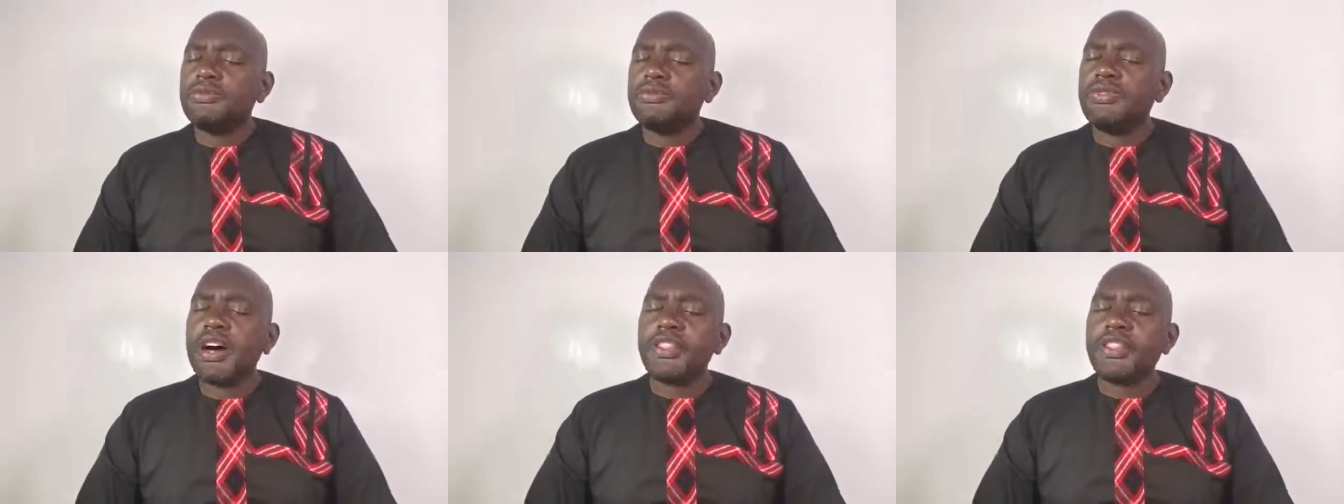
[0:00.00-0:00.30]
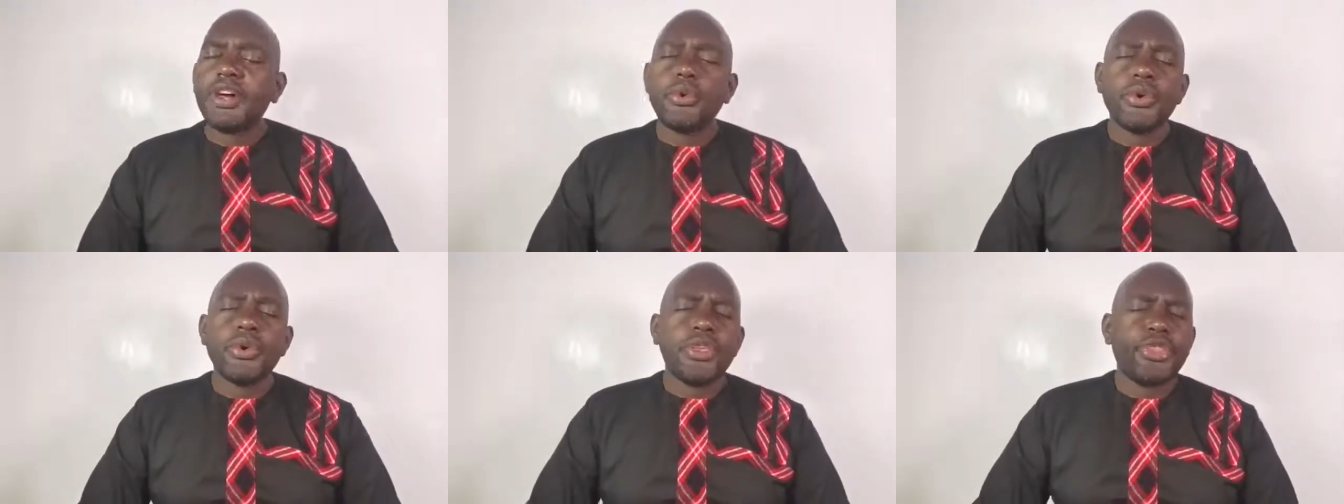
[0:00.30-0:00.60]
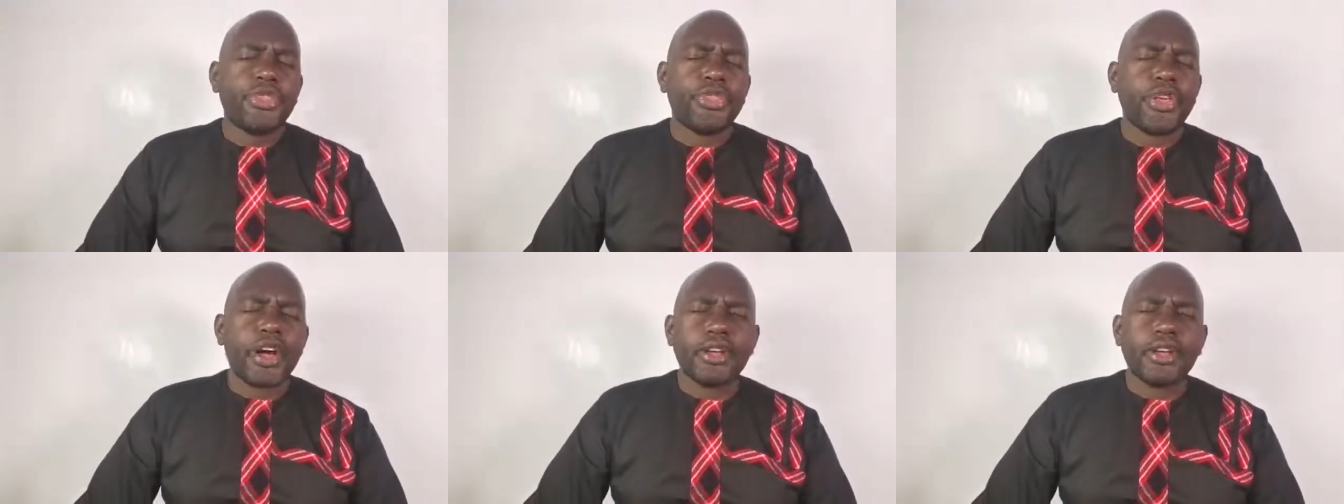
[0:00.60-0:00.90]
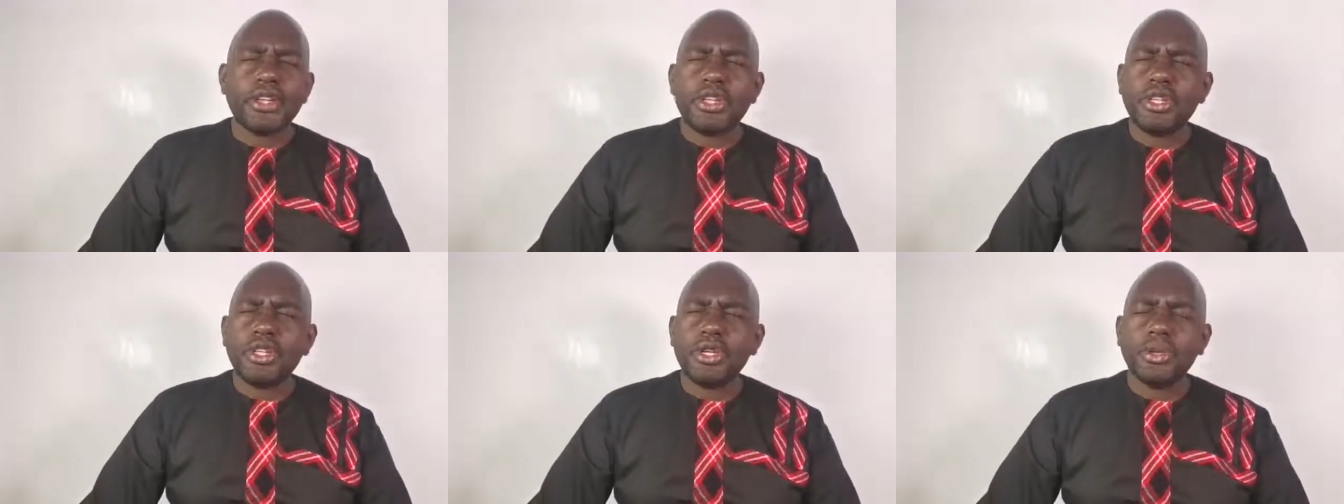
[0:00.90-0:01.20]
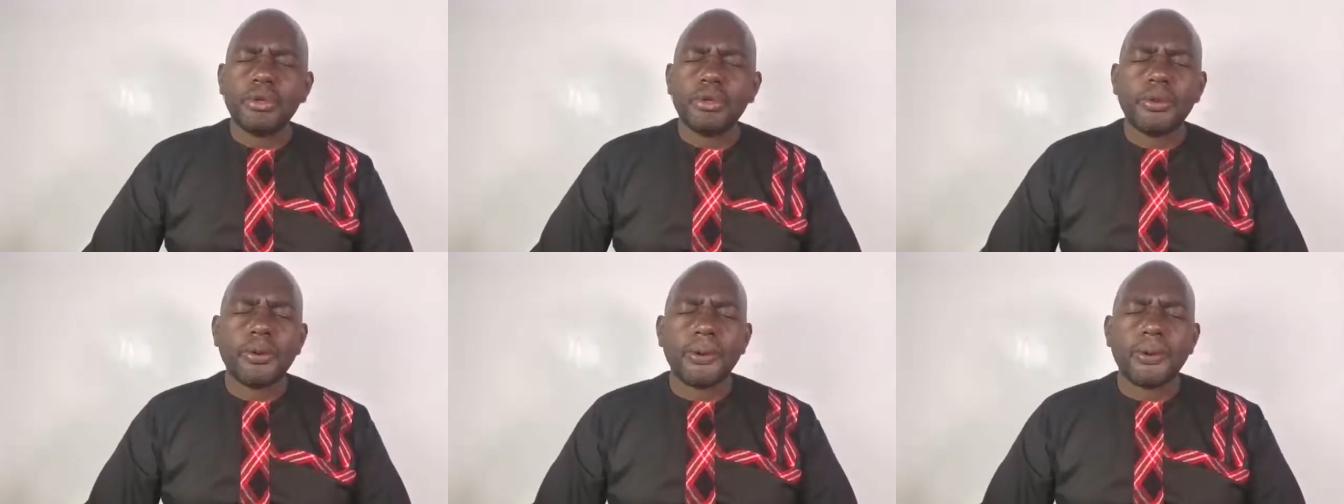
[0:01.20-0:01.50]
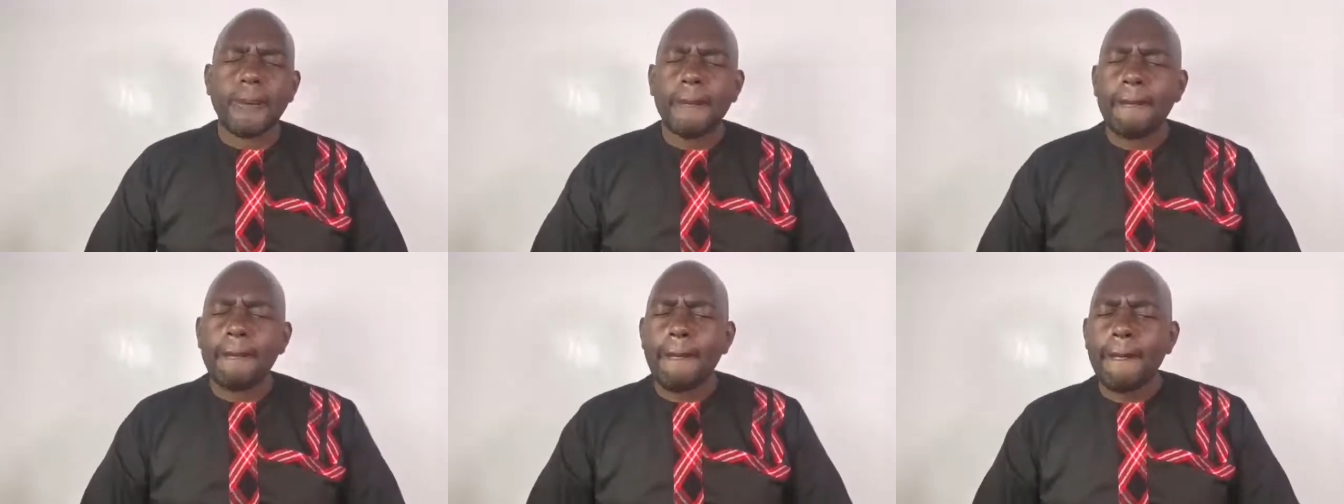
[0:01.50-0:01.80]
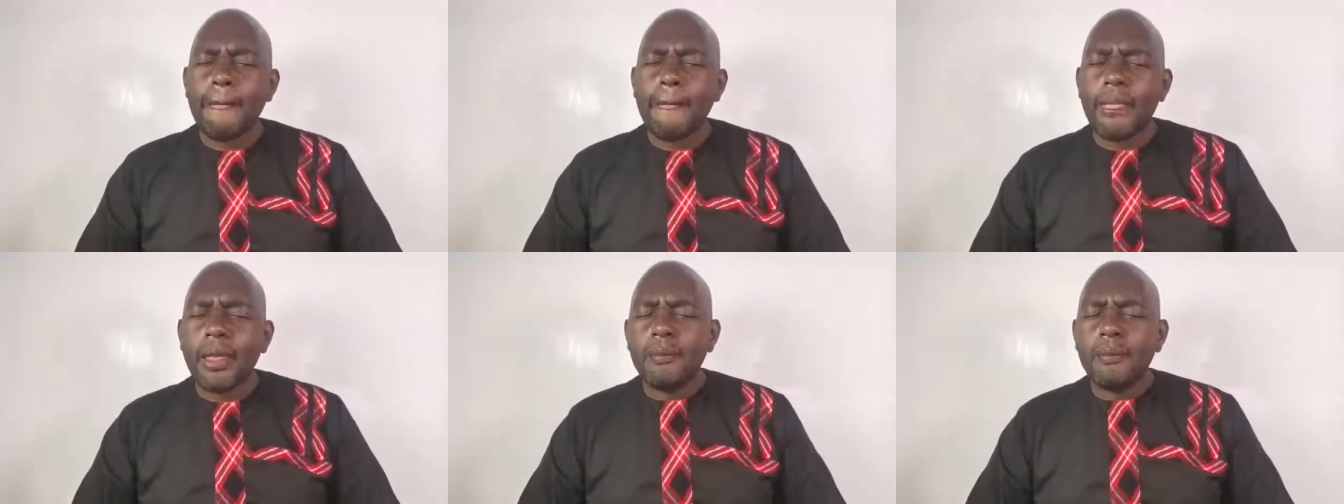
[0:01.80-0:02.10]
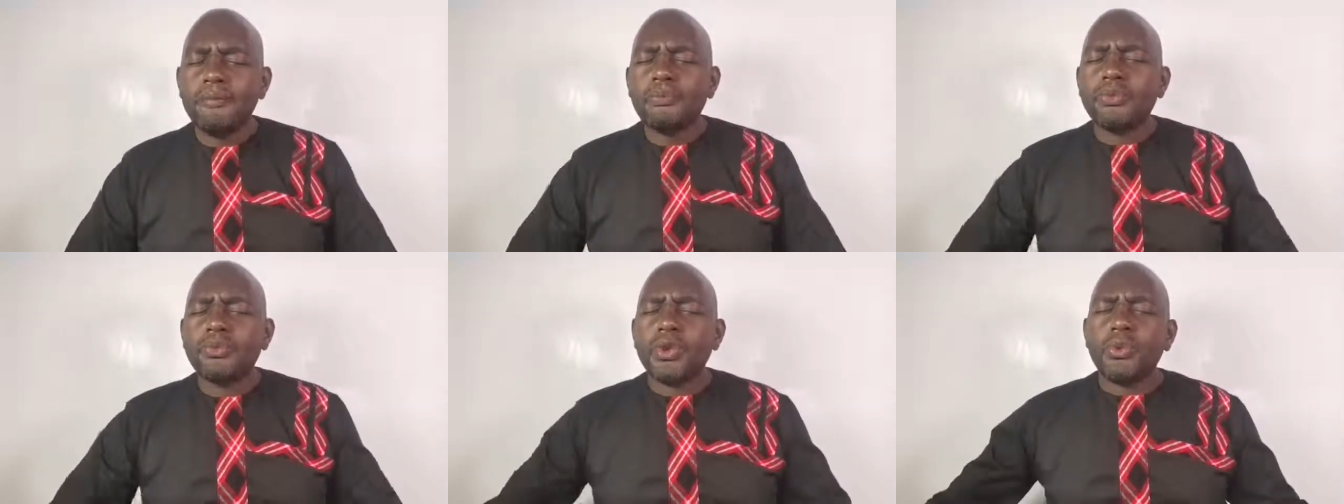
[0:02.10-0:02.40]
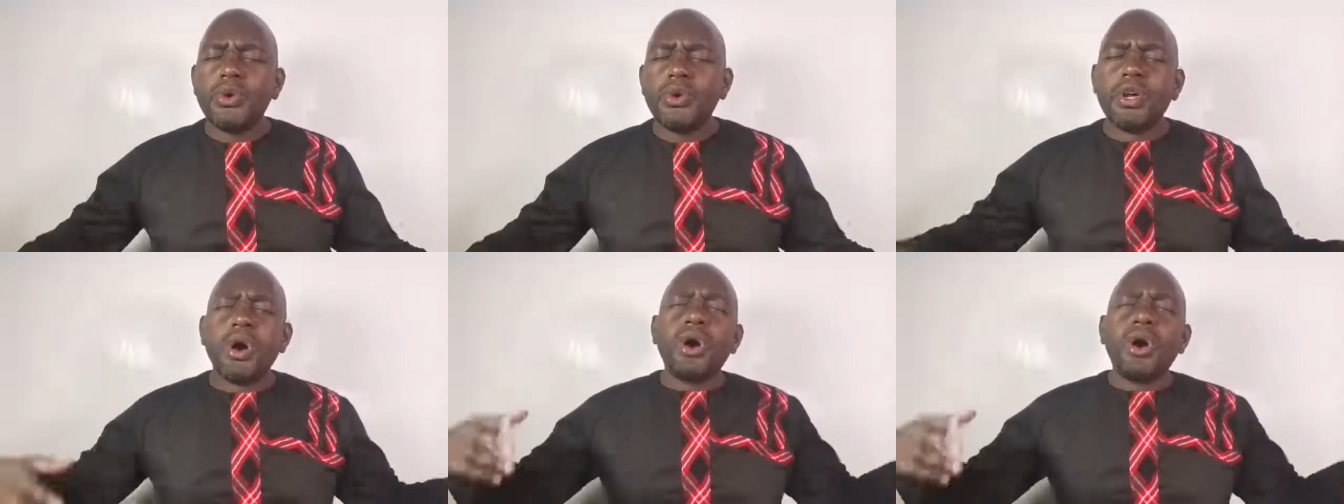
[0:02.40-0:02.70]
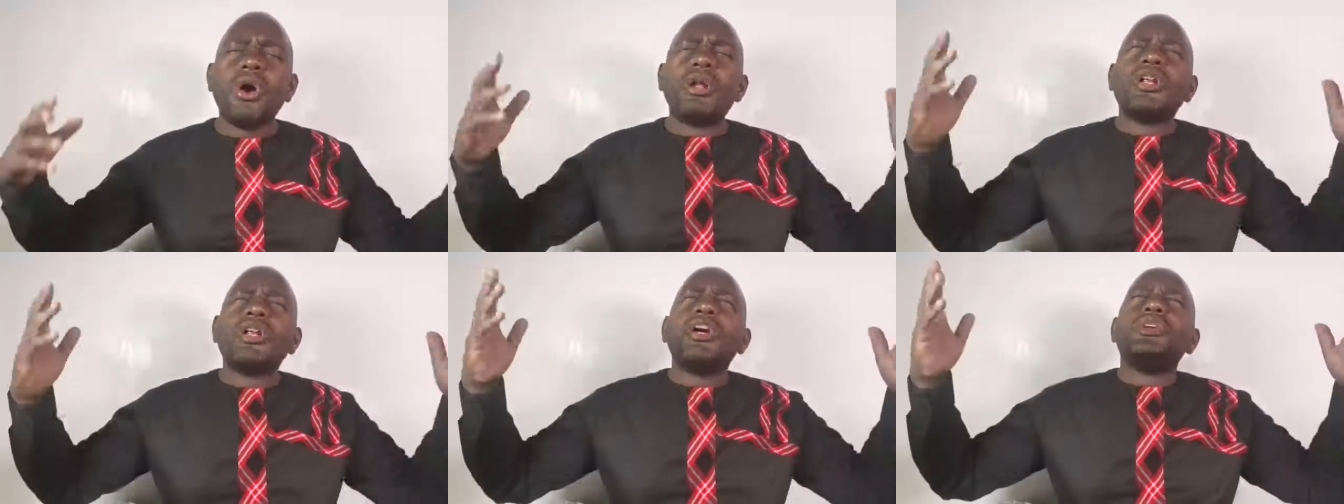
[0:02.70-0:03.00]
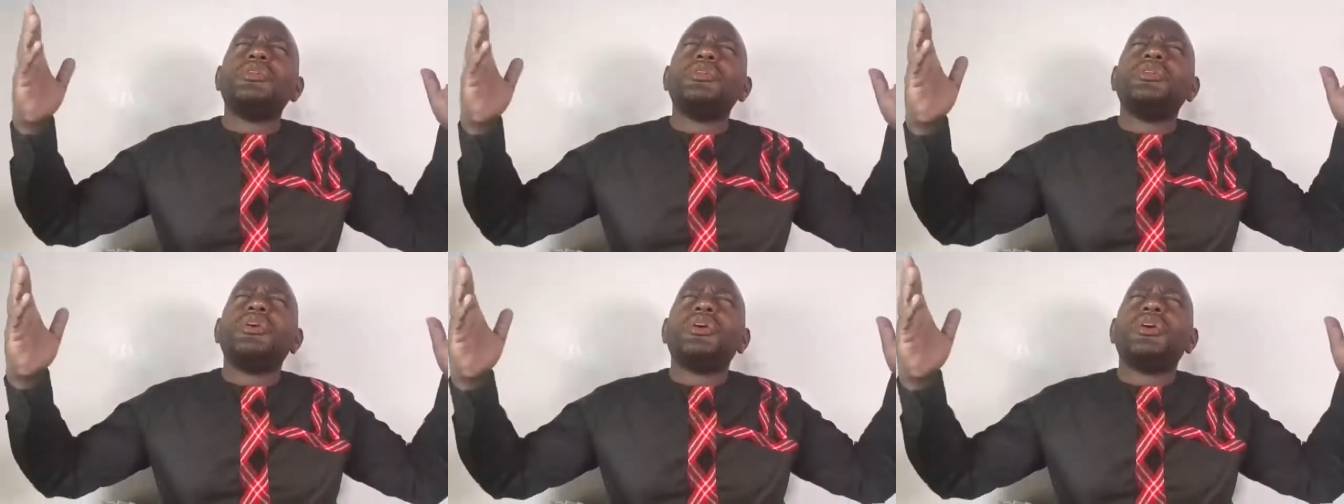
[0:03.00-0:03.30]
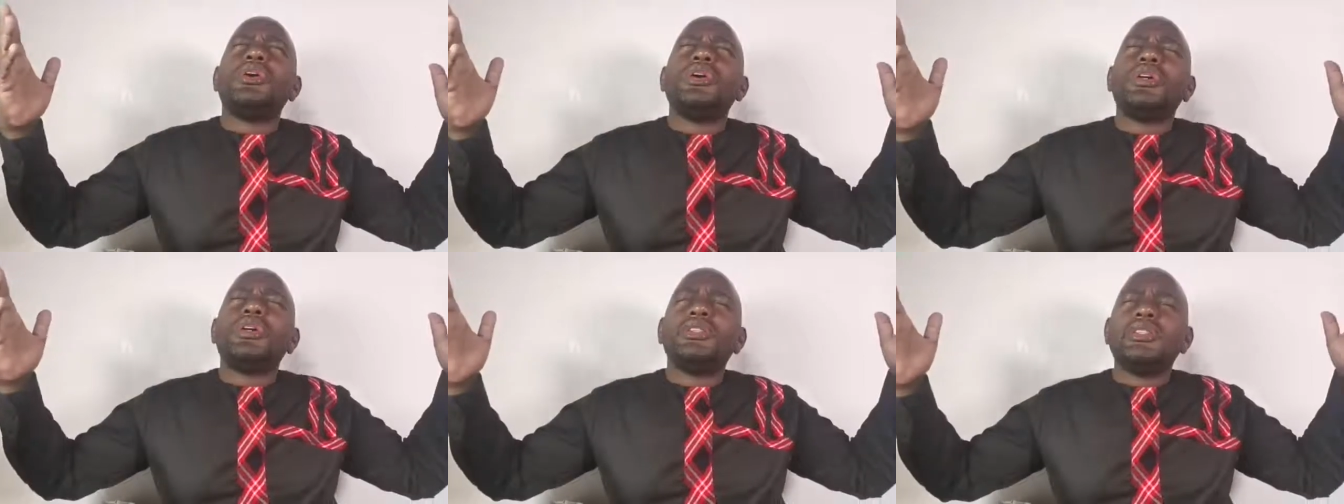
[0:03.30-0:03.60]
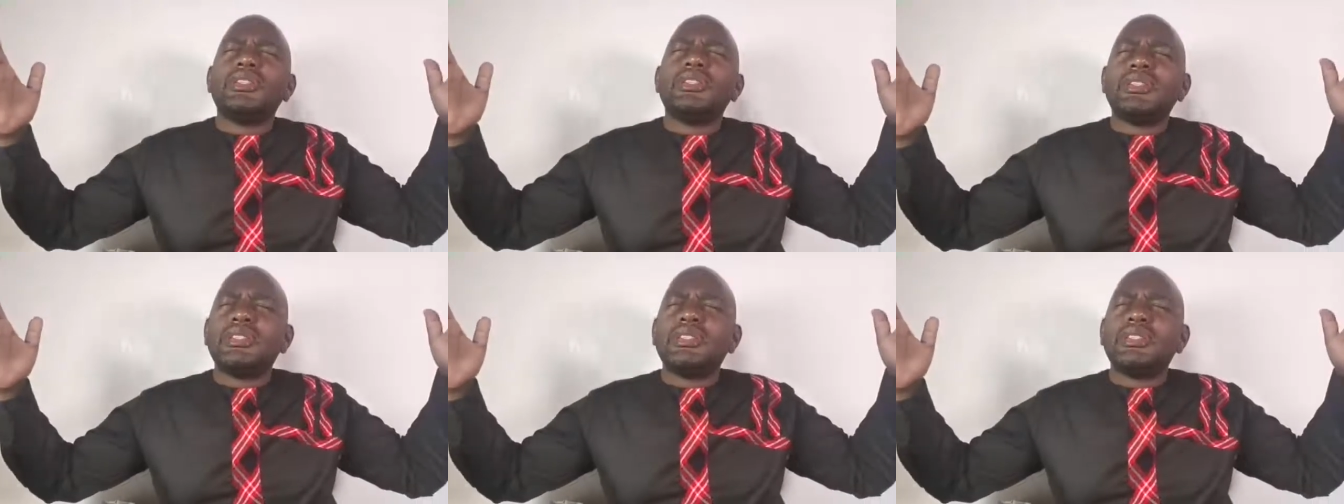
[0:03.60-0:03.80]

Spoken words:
Father, we thank you. We honor you, Lord.